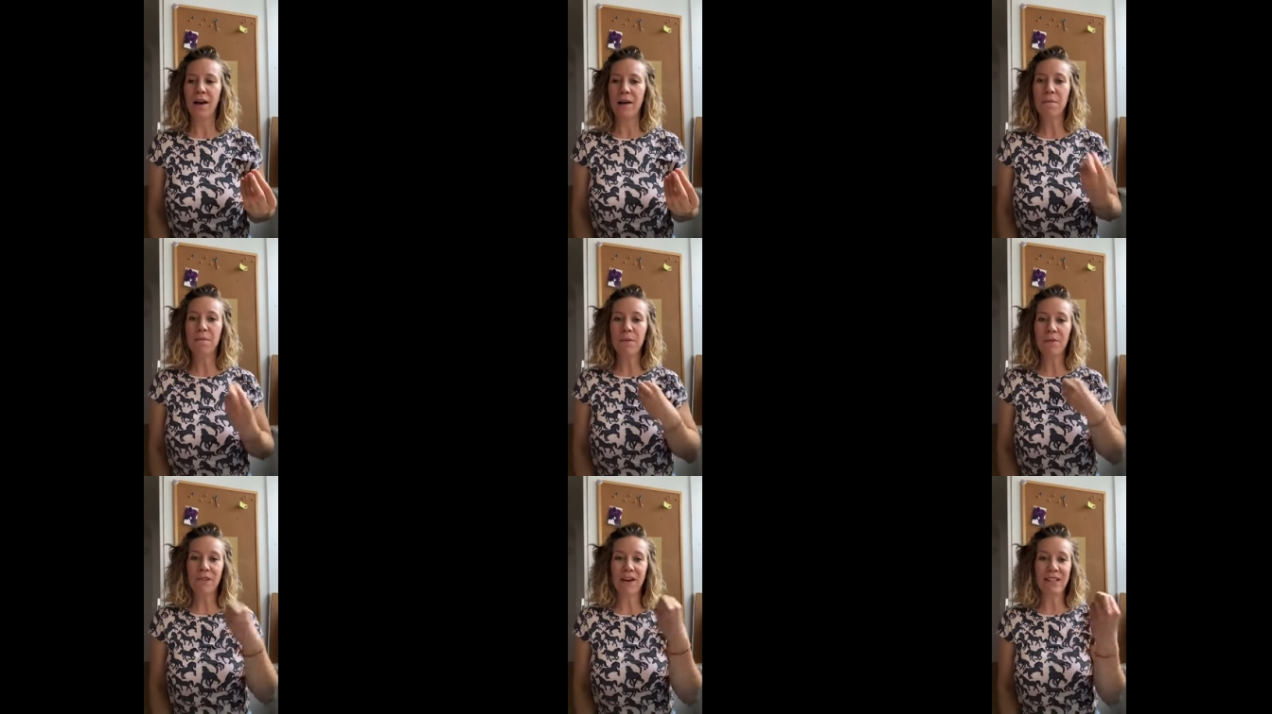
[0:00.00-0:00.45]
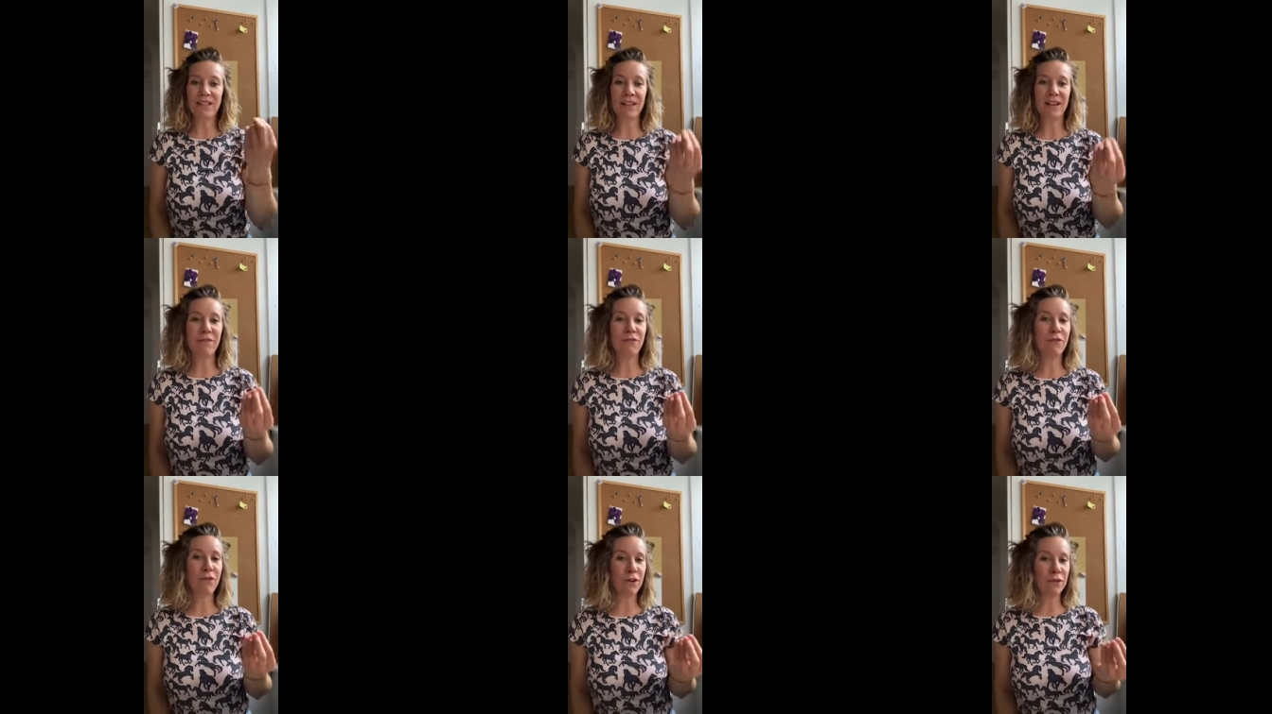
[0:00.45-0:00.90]

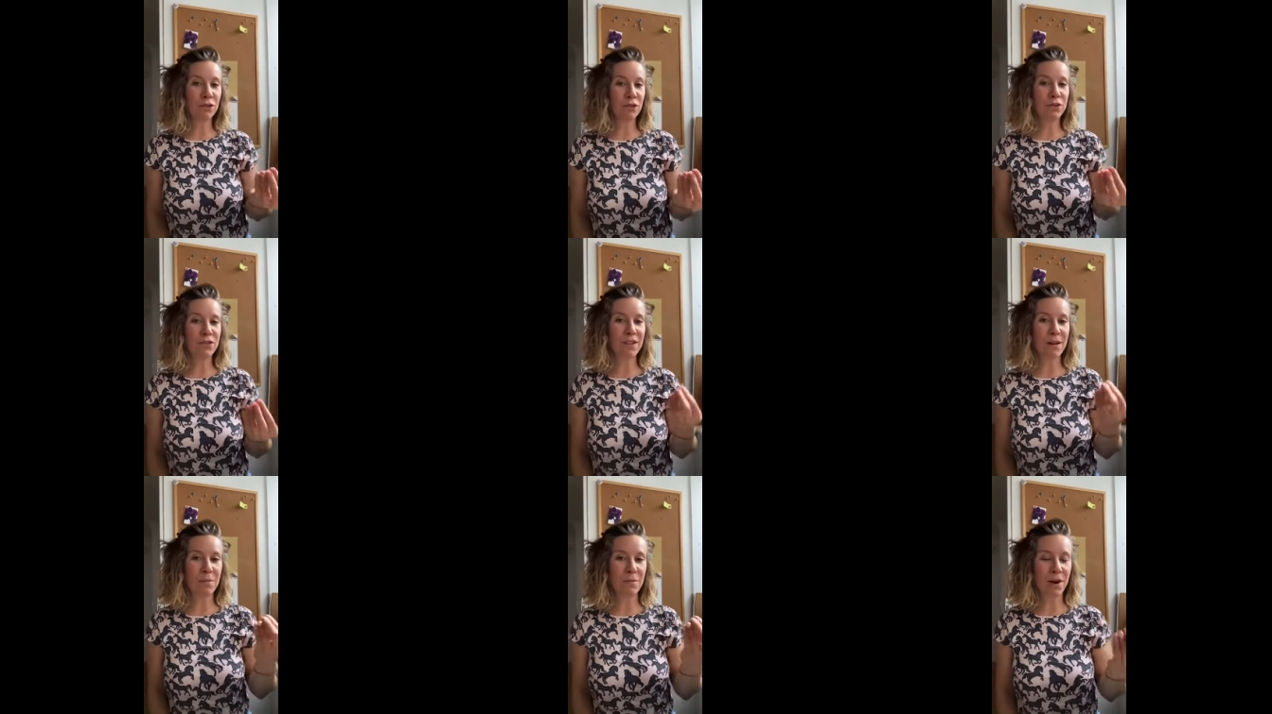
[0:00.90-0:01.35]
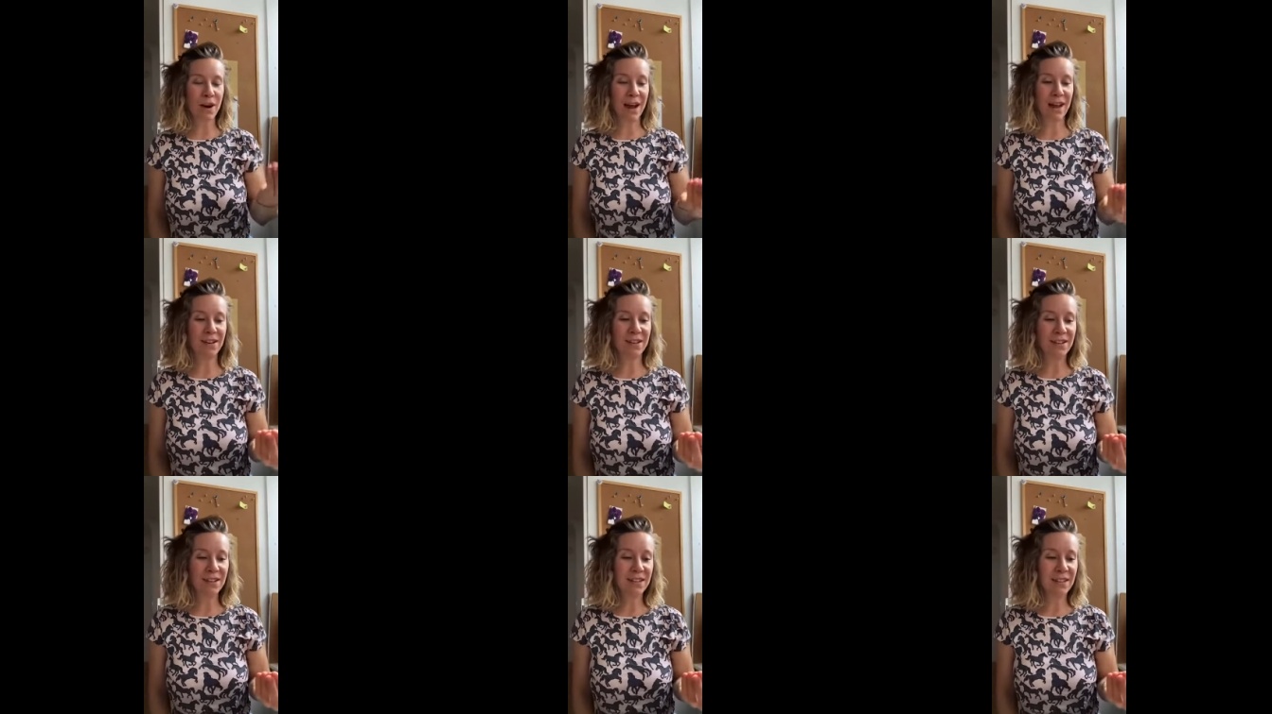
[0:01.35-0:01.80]
improvising in front of someone
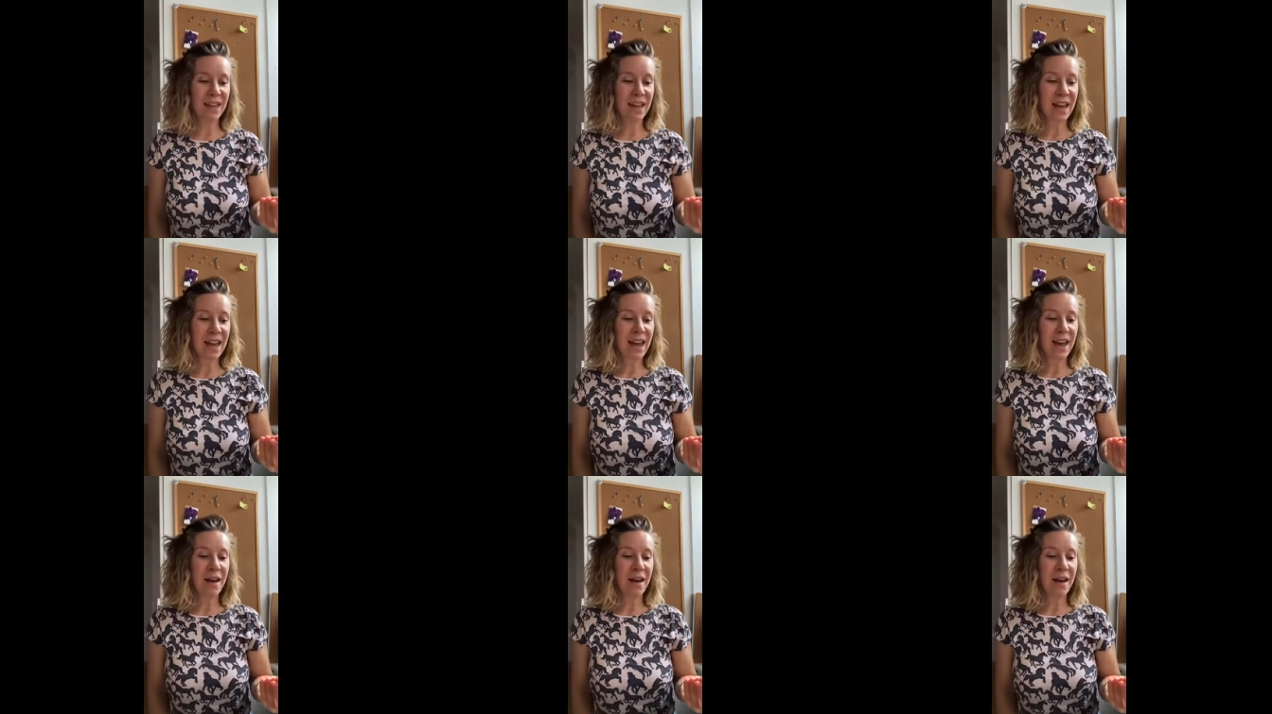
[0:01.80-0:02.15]
else,